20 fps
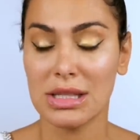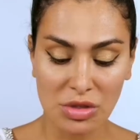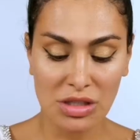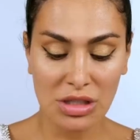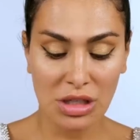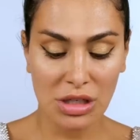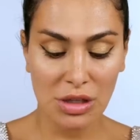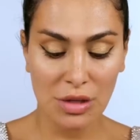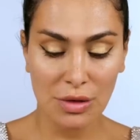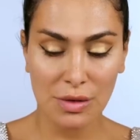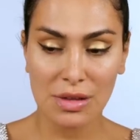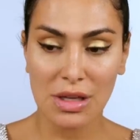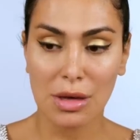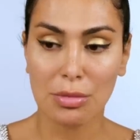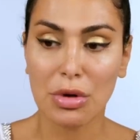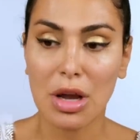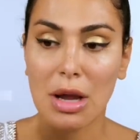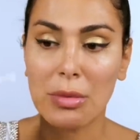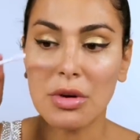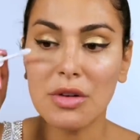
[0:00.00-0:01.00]
I'm just gonna use a
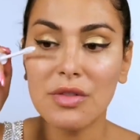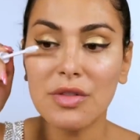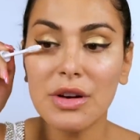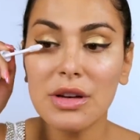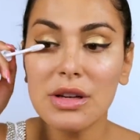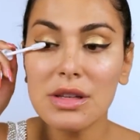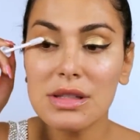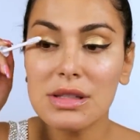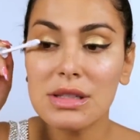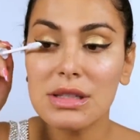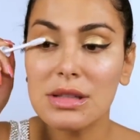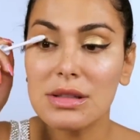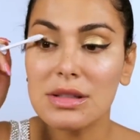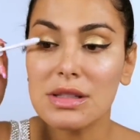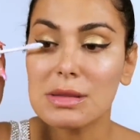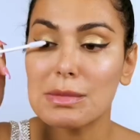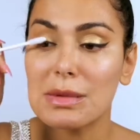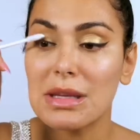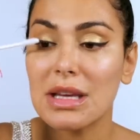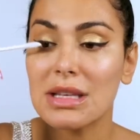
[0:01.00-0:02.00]
primer first,
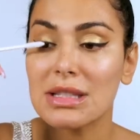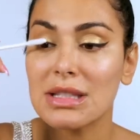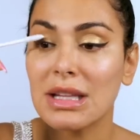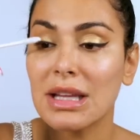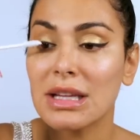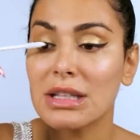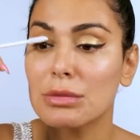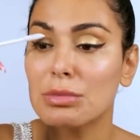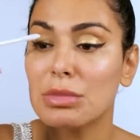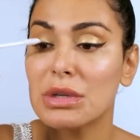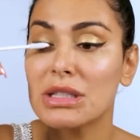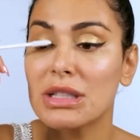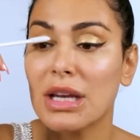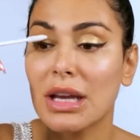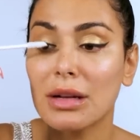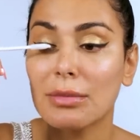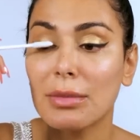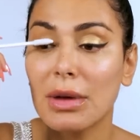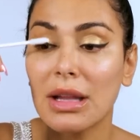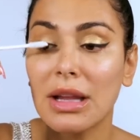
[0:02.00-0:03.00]
just because I like to
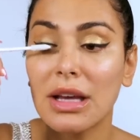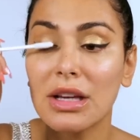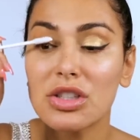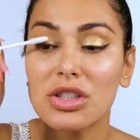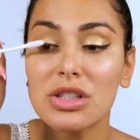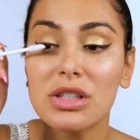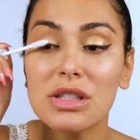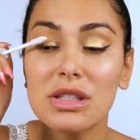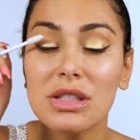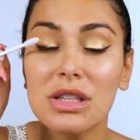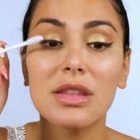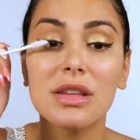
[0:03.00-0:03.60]
protect my lashes.